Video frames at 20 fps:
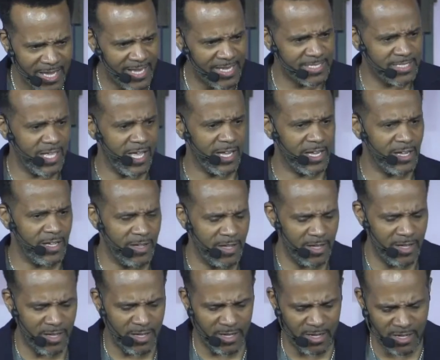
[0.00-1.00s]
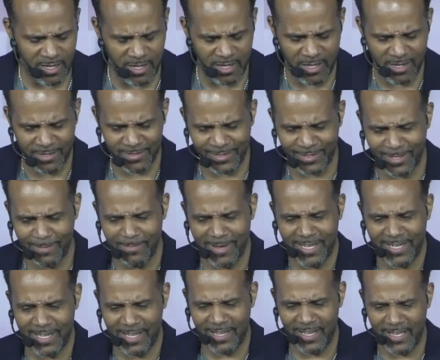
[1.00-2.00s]
is like uh, uh, uh,
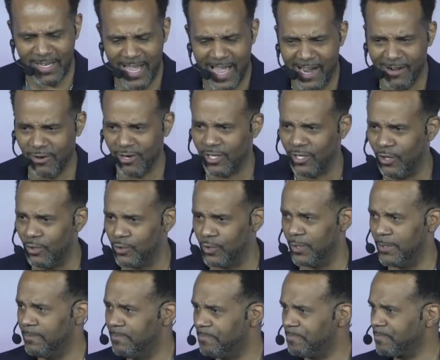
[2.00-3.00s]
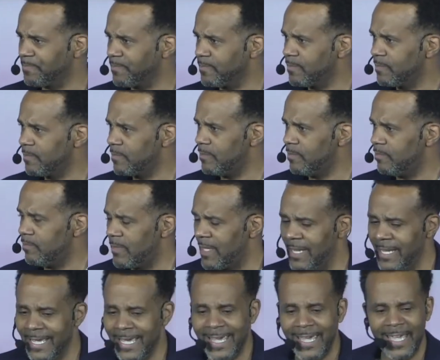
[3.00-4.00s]
somebody in agriculture.
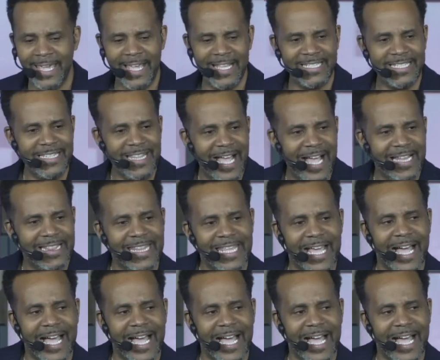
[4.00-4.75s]
It's not the